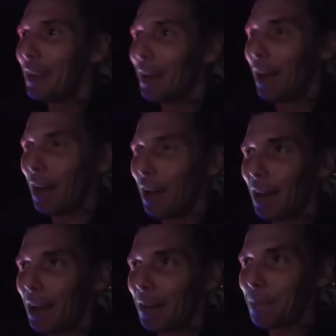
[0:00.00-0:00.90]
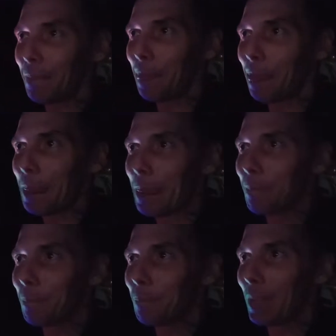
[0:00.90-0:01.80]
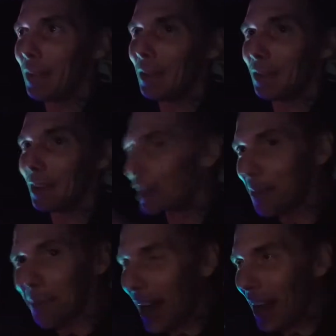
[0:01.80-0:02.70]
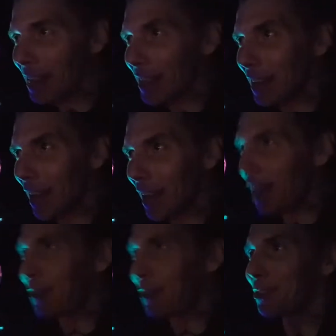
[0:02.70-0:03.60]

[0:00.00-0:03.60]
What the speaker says: uh, none of the math ever